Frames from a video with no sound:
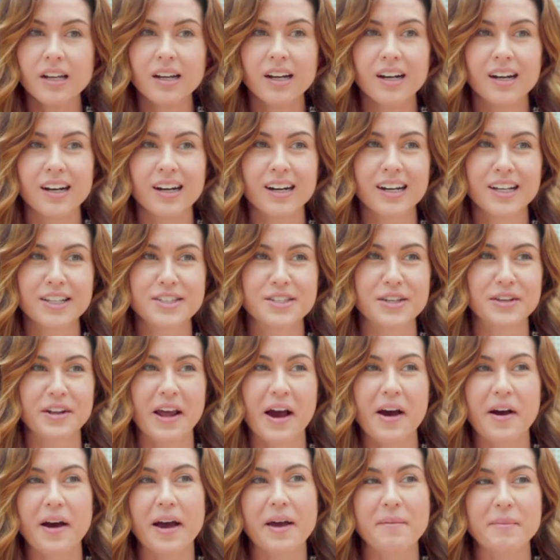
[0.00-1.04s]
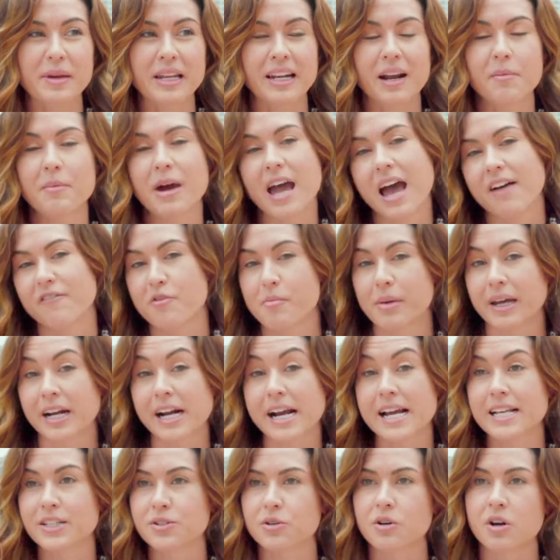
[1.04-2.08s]
Uh, somehow, I mean, I might have a better
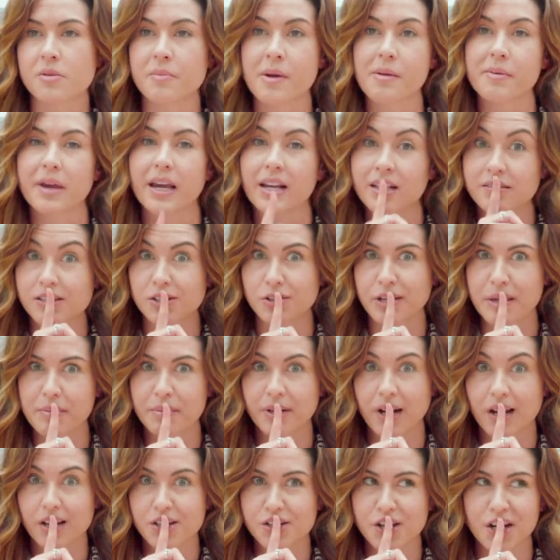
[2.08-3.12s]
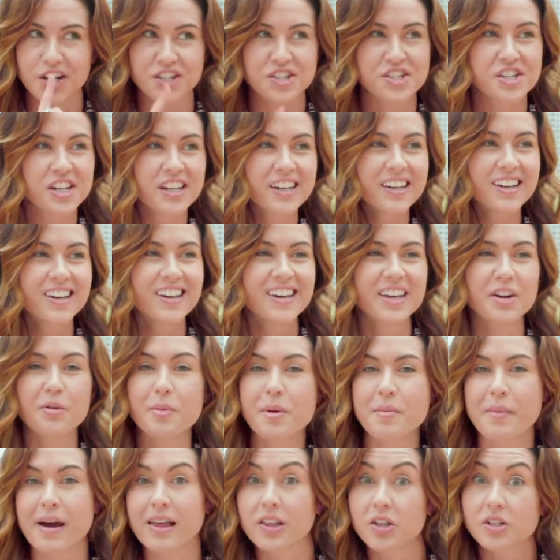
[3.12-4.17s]
answer or maybe I can still keep it hush hush. It'll
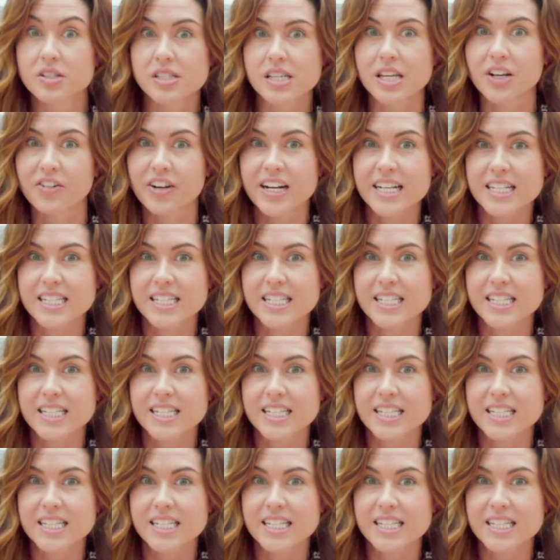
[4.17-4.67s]
be my little secret.